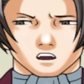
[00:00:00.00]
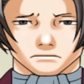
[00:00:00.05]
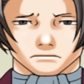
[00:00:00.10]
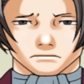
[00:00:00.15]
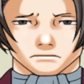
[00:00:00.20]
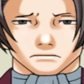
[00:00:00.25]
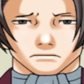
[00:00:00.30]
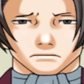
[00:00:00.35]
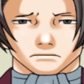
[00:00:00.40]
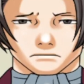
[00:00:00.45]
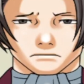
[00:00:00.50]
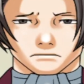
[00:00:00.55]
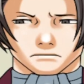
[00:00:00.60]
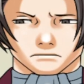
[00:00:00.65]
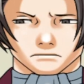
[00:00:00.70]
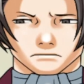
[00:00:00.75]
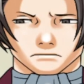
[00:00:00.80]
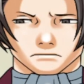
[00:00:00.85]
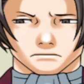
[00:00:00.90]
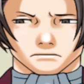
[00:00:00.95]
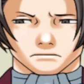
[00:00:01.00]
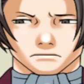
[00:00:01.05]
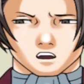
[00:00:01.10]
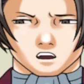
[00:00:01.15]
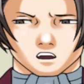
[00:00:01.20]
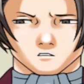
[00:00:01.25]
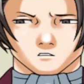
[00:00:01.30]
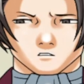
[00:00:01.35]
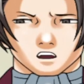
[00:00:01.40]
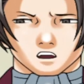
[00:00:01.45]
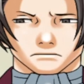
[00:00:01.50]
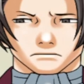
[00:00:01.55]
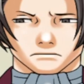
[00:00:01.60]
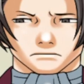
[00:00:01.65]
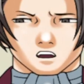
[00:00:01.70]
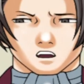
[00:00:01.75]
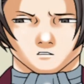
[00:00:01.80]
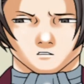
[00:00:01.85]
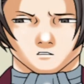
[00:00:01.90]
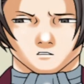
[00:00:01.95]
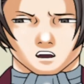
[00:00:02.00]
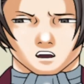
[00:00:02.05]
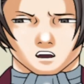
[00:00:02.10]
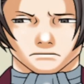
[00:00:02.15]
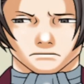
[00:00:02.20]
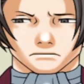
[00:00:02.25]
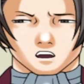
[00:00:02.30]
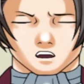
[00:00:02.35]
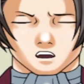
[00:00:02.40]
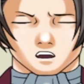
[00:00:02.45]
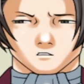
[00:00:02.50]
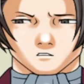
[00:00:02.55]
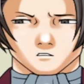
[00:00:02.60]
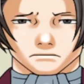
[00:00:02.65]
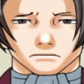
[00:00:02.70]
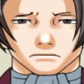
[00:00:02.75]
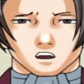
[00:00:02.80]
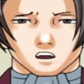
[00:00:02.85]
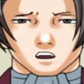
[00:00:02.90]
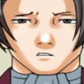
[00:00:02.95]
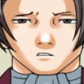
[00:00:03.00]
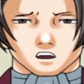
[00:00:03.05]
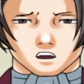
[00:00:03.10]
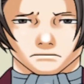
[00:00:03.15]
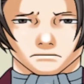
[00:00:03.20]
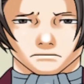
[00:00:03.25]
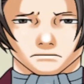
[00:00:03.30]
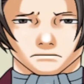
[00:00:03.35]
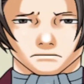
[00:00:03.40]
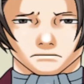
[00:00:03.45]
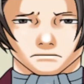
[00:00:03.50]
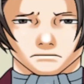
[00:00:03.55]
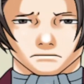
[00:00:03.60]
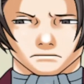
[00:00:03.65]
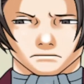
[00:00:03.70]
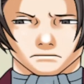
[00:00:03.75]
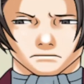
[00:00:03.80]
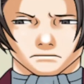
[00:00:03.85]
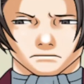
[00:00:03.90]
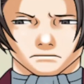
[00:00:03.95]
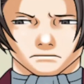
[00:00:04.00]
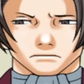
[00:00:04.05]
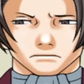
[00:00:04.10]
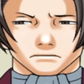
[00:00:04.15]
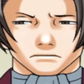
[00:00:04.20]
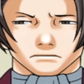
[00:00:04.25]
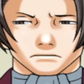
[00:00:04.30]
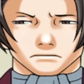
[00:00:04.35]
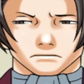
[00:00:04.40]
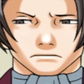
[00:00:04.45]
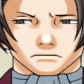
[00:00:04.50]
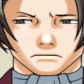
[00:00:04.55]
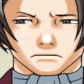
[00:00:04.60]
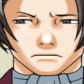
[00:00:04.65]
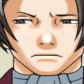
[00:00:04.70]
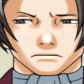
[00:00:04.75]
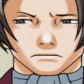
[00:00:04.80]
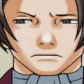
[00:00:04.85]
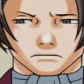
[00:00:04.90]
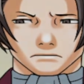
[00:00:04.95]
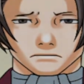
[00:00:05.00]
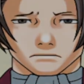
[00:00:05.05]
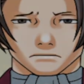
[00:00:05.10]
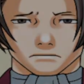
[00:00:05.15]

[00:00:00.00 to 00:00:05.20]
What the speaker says: That's all I remember. When I came to, I was in a hospital bed, staring up at the ceiling.